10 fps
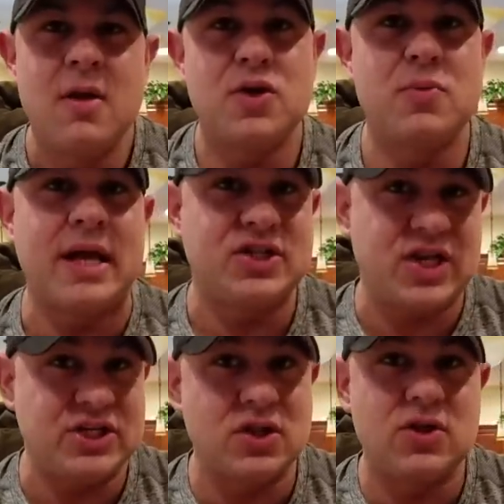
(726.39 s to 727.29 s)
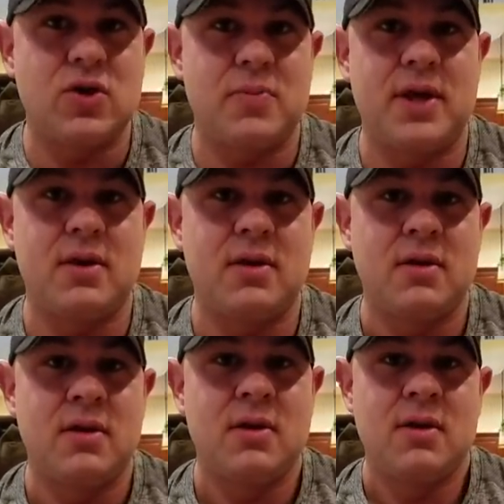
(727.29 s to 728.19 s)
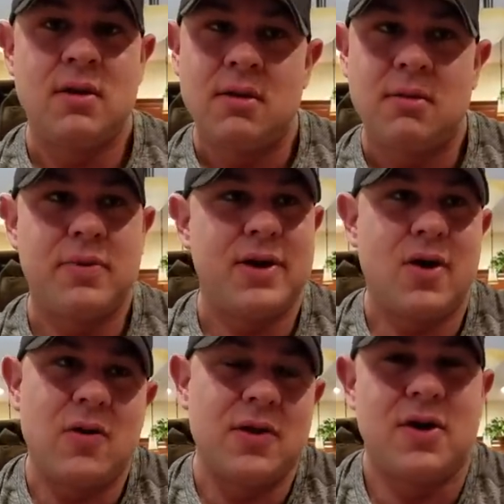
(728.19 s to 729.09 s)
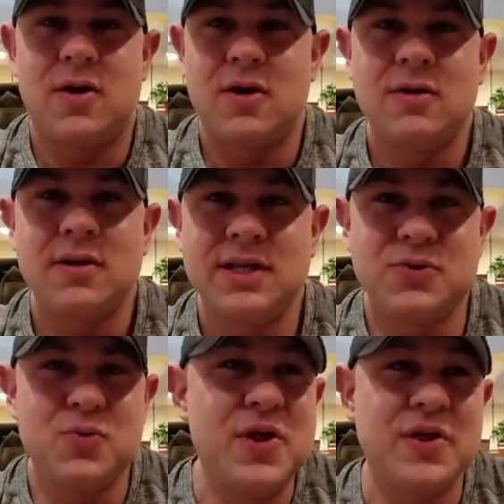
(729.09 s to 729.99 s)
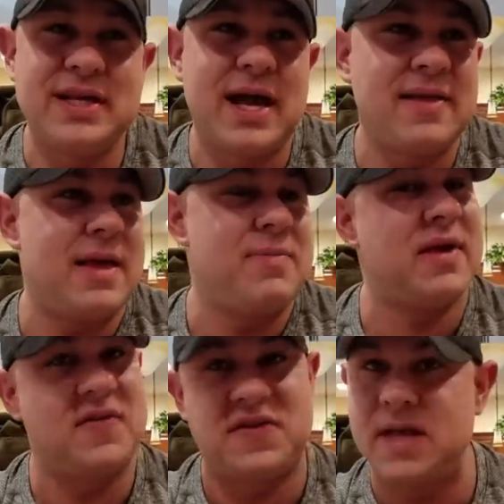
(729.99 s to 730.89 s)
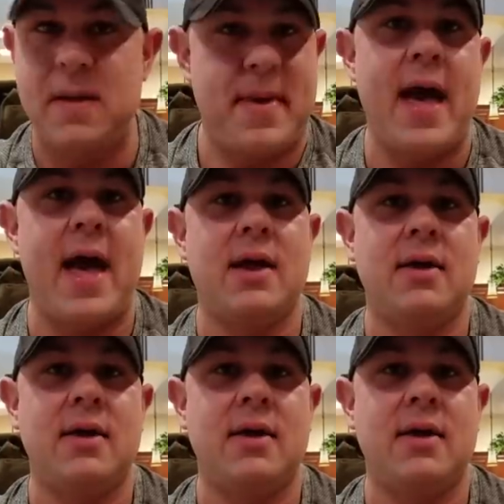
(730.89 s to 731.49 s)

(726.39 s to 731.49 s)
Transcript: You might change a little bit, but all in all, it's really not that big of a step back.